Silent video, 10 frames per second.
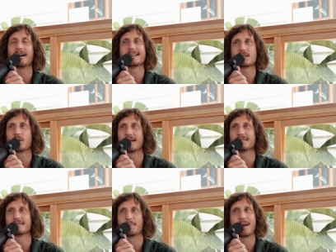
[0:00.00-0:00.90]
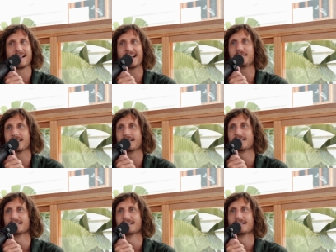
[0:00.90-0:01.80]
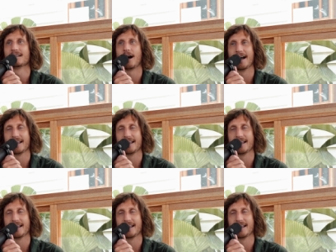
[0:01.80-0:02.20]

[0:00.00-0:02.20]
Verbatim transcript: I sold out the Palais Theatre I